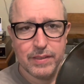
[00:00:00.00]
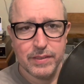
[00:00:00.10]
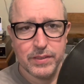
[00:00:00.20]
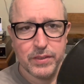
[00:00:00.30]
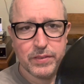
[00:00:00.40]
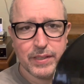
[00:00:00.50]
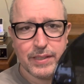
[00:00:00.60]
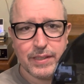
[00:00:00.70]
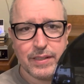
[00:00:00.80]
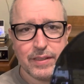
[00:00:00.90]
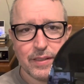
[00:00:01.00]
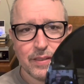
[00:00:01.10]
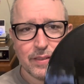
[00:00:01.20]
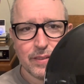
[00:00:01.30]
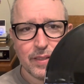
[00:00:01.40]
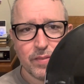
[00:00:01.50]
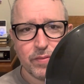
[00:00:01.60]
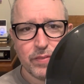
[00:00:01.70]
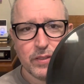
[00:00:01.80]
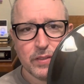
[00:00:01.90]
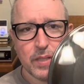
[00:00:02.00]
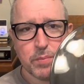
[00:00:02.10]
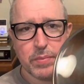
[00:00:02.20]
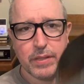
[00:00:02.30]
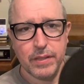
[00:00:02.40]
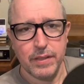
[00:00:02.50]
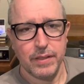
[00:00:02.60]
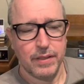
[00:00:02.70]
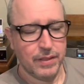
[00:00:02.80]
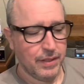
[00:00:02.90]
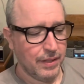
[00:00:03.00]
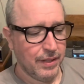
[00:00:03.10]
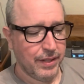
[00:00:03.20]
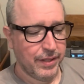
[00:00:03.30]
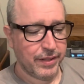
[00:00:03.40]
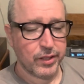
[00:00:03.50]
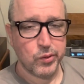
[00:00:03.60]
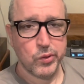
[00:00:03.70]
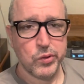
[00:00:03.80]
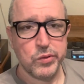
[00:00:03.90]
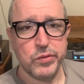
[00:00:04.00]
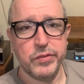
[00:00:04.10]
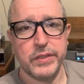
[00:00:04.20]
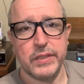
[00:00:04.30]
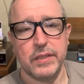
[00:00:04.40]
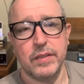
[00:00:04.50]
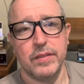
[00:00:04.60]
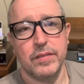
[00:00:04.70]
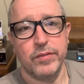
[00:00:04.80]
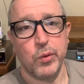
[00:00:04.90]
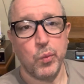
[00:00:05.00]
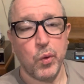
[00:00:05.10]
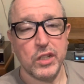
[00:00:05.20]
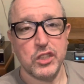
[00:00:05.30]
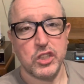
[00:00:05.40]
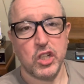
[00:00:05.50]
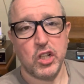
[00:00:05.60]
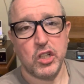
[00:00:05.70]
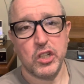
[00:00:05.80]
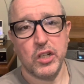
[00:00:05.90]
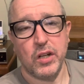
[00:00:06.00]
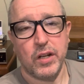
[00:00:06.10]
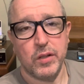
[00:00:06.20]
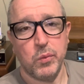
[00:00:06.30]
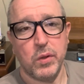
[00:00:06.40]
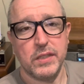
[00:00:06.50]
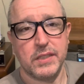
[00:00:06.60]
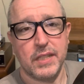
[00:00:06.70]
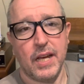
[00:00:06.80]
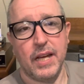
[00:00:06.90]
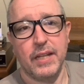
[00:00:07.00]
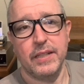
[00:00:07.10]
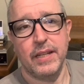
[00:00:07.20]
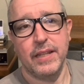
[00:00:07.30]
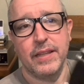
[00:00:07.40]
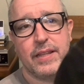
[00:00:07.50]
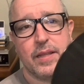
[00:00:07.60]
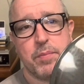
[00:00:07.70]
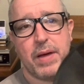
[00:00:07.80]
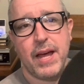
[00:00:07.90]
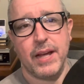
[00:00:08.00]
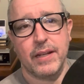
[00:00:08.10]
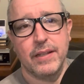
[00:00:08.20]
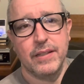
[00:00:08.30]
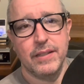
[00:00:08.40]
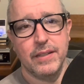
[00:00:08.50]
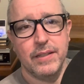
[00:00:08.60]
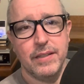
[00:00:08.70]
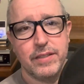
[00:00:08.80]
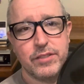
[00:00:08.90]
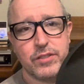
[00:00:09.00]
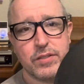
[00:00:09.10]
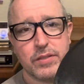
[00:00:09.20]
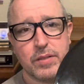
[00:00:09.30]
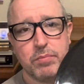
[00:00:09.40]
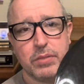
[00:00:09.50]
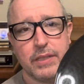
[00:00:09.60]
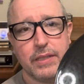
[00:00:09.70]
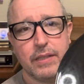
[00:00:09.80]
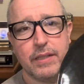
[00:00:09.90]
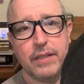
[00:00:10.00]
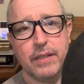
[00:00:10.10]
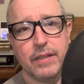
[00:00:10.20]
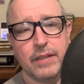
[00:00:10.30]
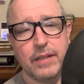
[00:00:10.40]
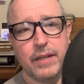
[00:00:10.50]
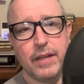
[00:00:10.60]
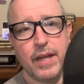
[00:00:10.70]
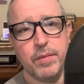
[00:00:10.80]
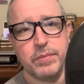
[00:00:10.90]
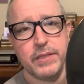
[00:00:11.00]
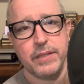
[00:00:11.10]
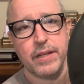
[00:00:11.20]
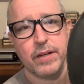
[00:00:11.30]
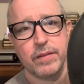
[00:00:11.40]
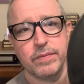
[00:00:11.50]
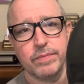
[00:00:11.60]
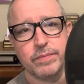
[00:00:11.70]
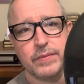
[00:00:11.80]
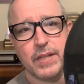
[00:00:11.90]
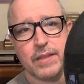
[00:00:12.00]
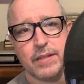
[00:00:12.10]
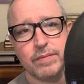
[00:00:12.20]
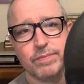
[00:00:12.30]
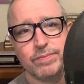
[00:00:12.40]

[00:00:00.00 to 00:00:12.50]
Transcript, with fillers: so they uh they filled up the grooves for one song on one side and then the back is just completely empty there. Nothing.